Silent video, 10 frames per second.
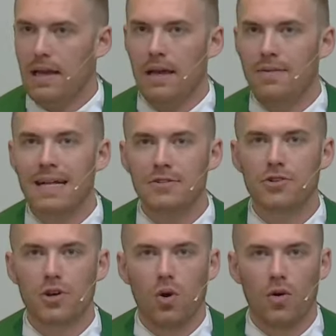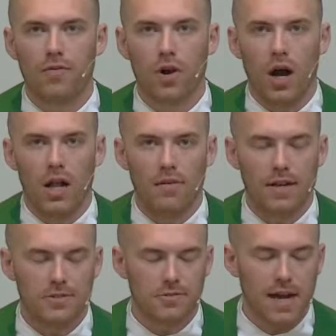And that's the goal for all of
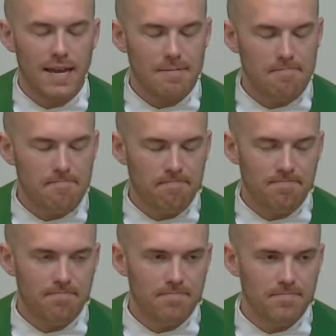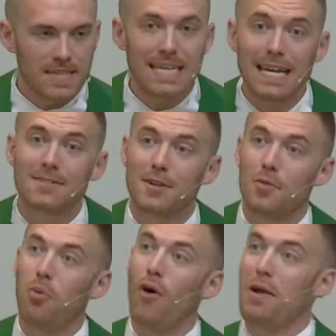us, right? To get to
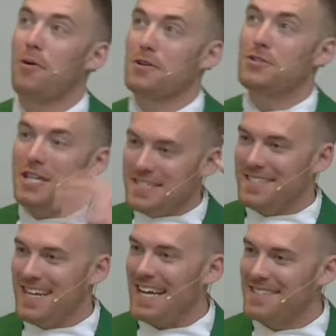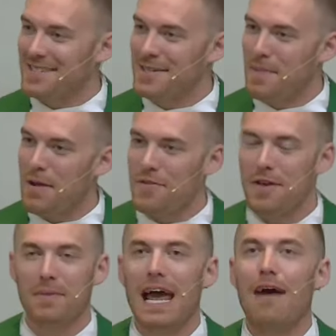the point where Jesus takes us to be with
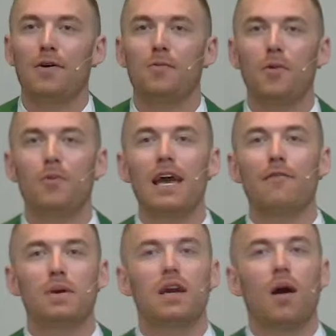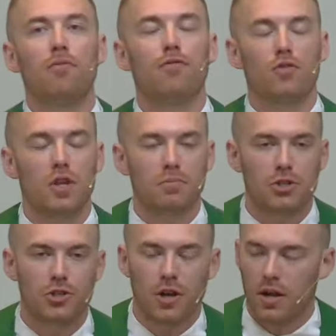Him in heaven when we have become fully
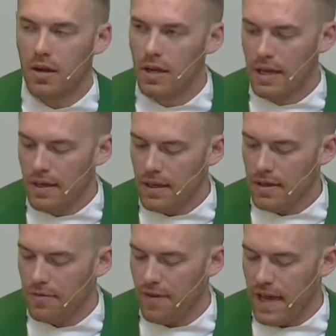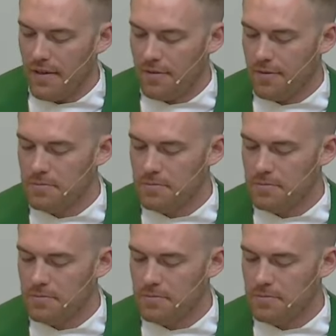mature in the faith.